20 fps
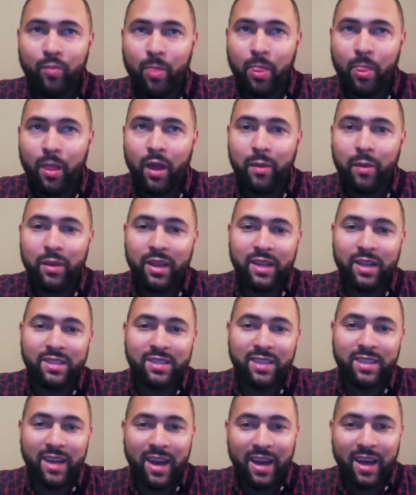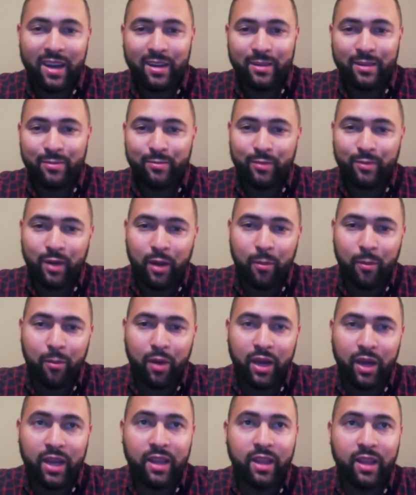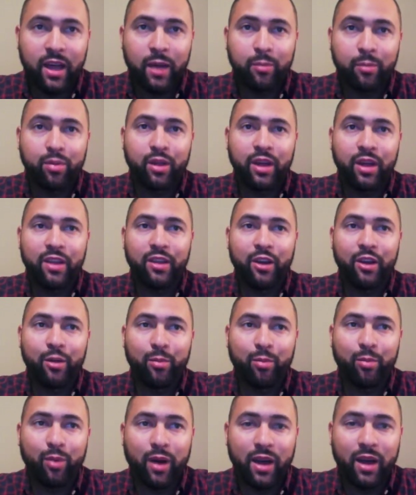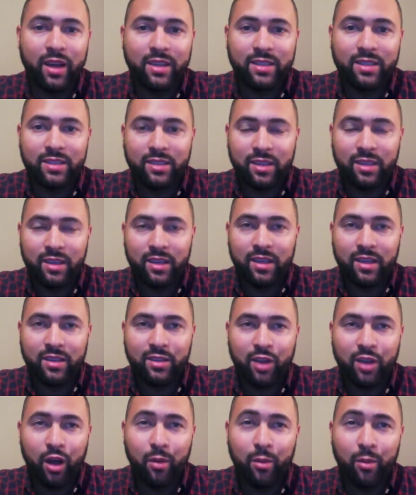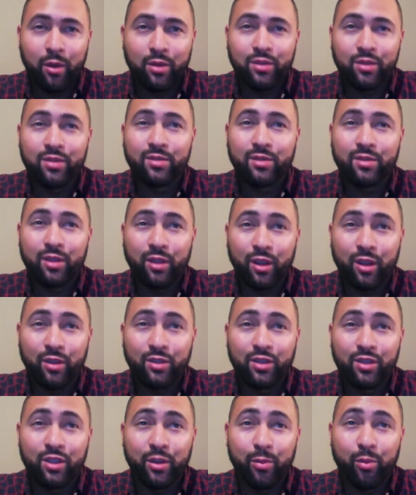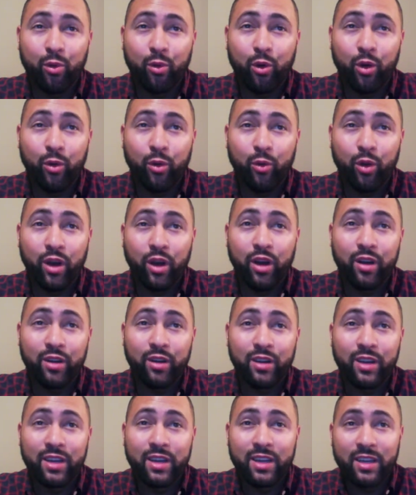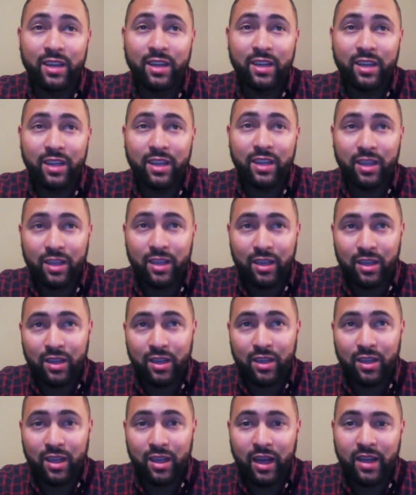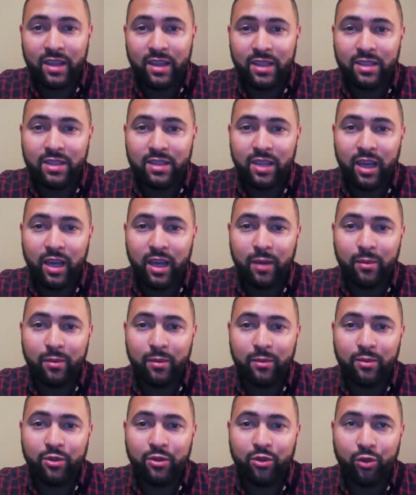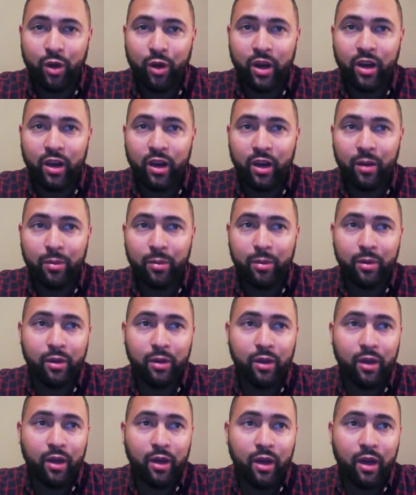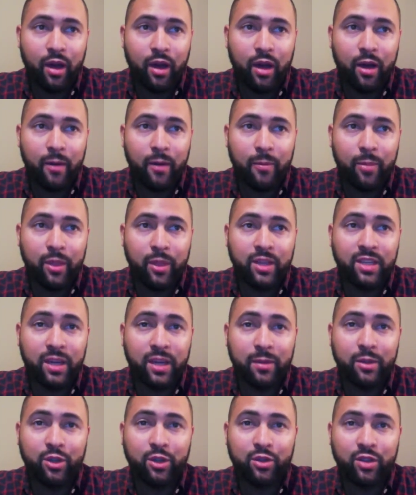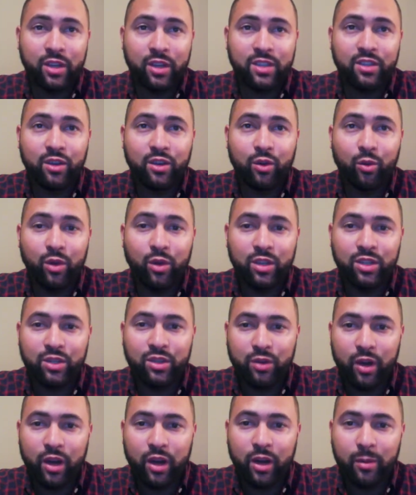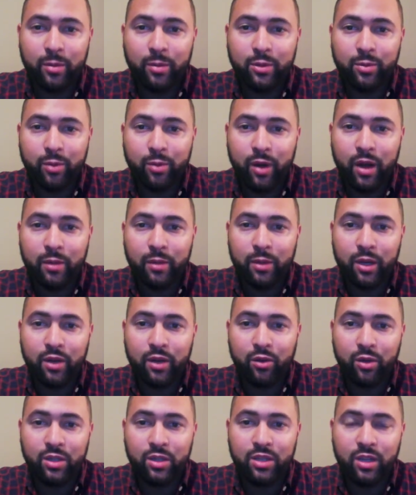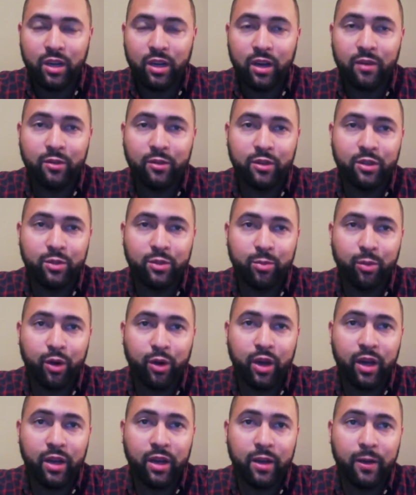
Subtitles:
I mean, that's not a money line play there, but it's almost close to the point where you like the team straight up. The team that you think is going to win straight up is probably going to cover the spread.